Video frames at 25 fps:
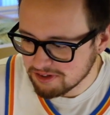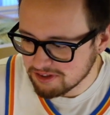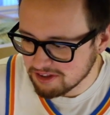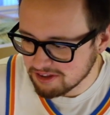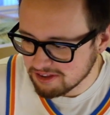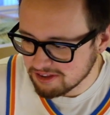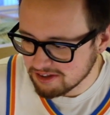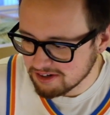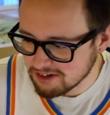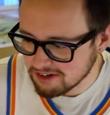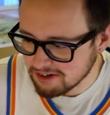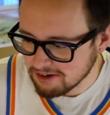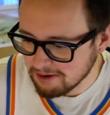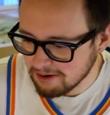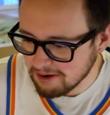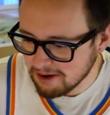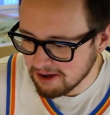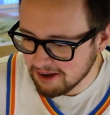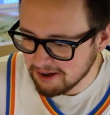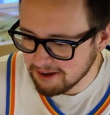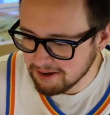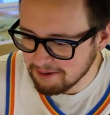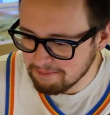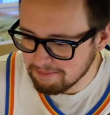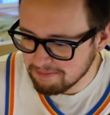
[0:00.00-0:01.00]
with the Thunder.
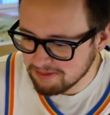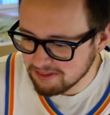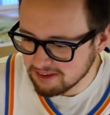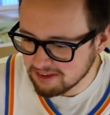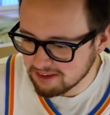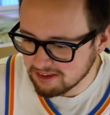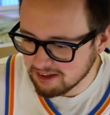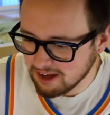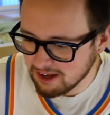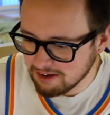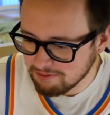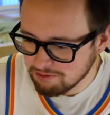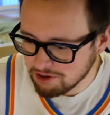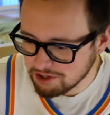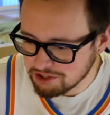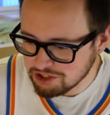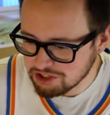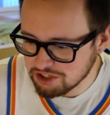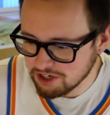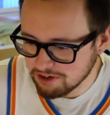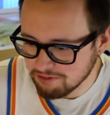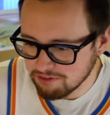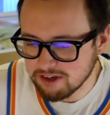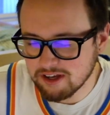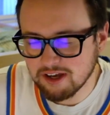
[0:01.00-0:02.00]
I've
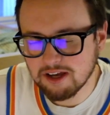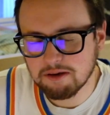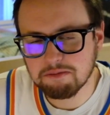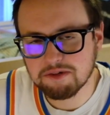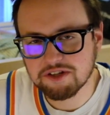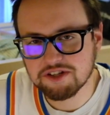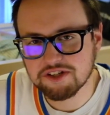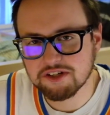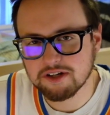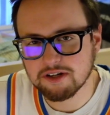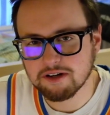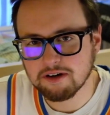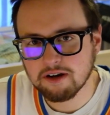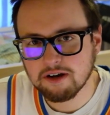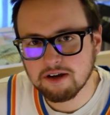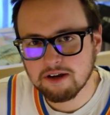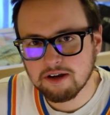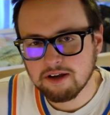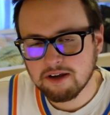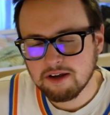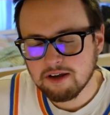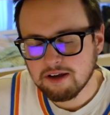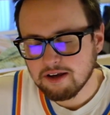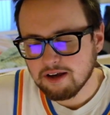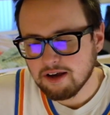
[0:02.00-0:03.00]
watched every game this year,
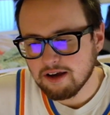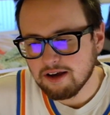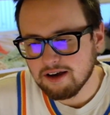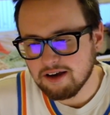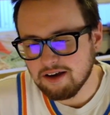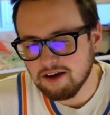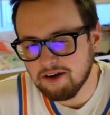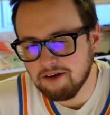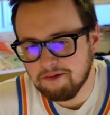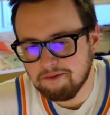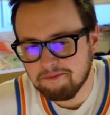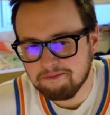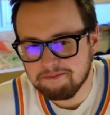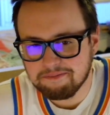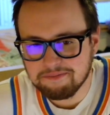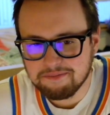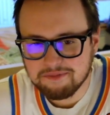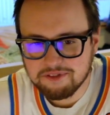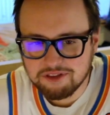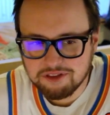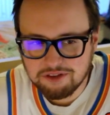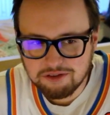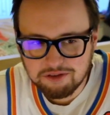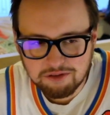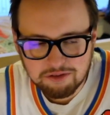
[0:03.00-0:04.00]

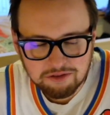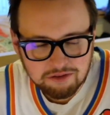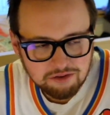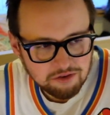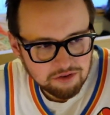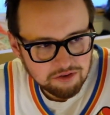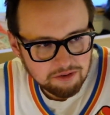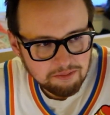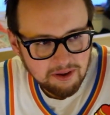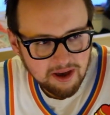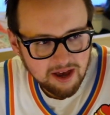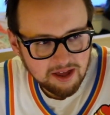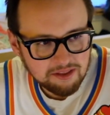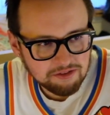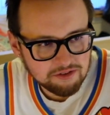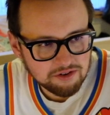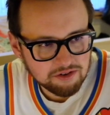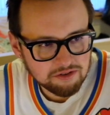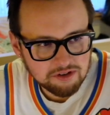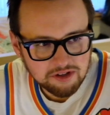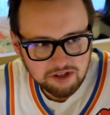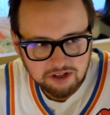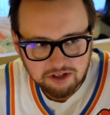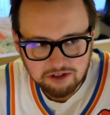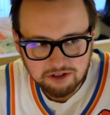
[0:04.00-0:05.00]
through the bad,
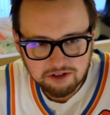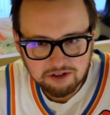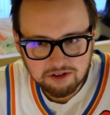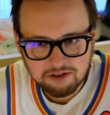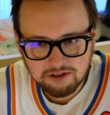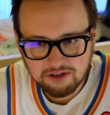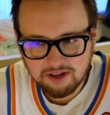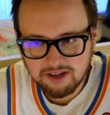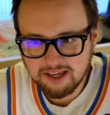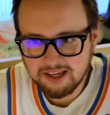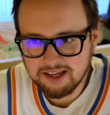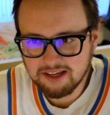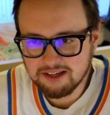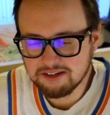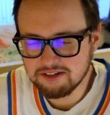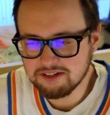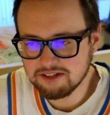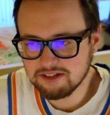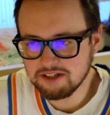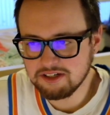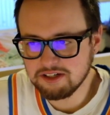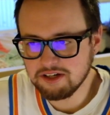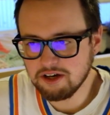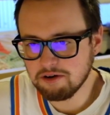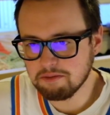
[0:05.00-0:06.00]
through the good,
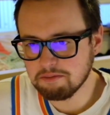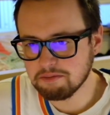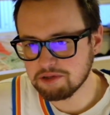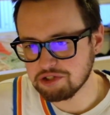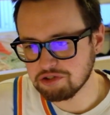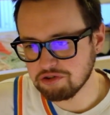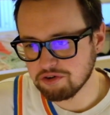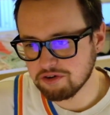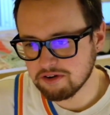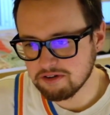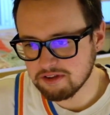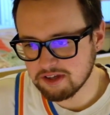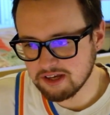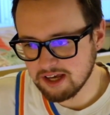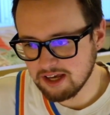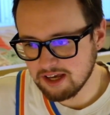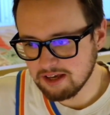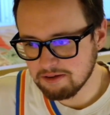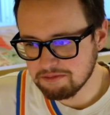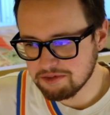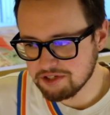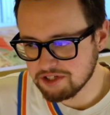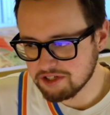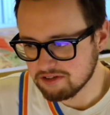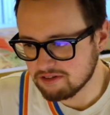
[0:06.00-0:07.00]
and, majority of the
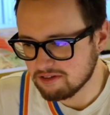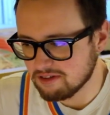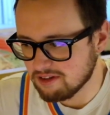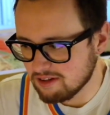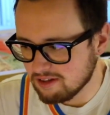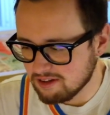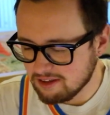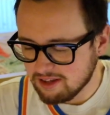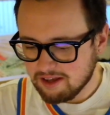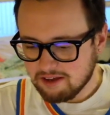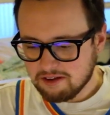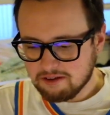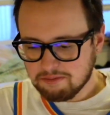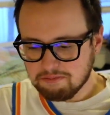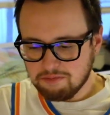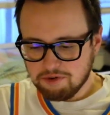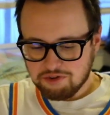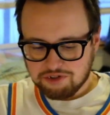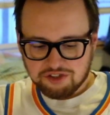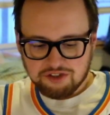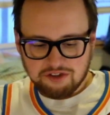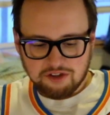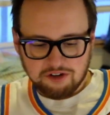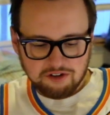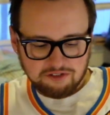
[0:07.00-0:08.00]
games, like
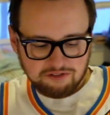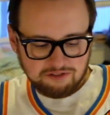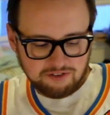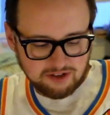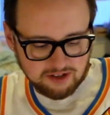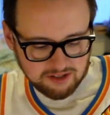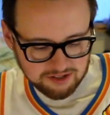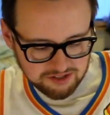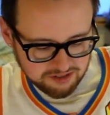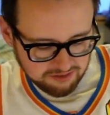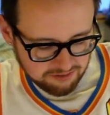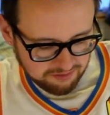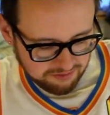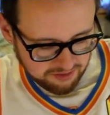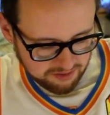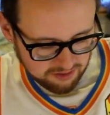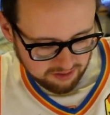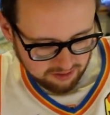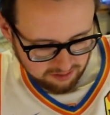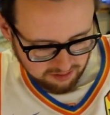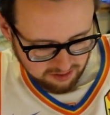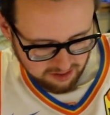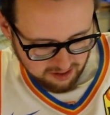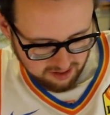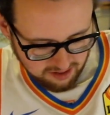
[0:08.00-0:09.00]
most Thunder fans, I
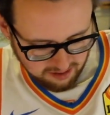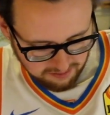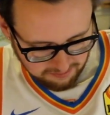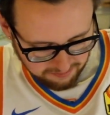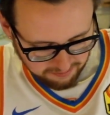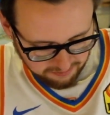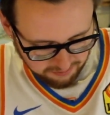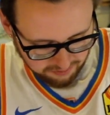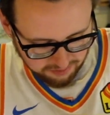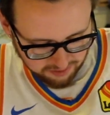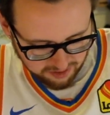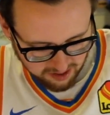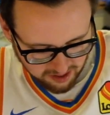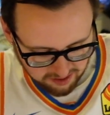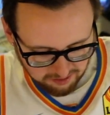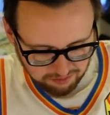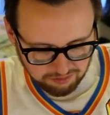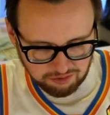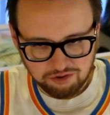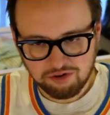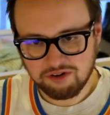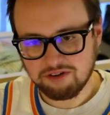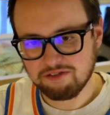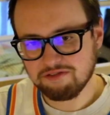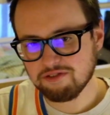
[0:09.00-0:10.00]
feel kind
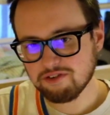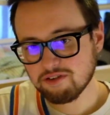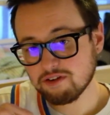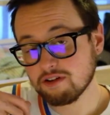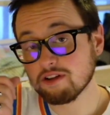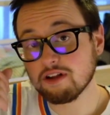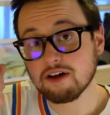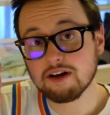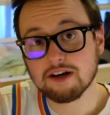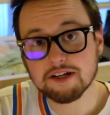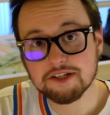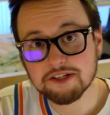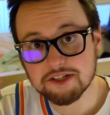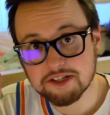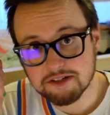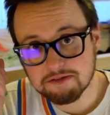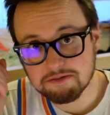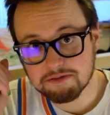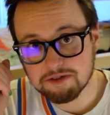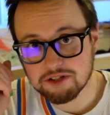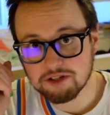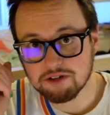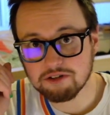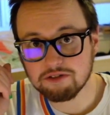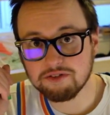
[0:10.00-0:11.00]
of rooting for a loss,
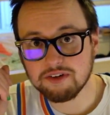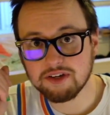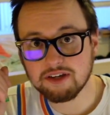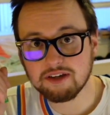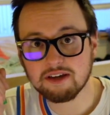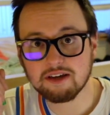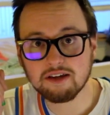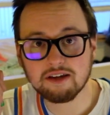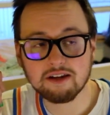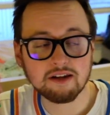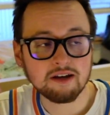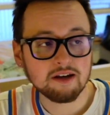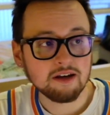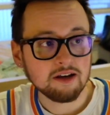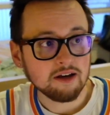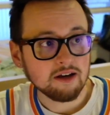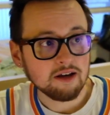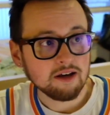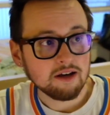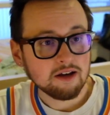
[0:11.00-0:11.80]
so we can get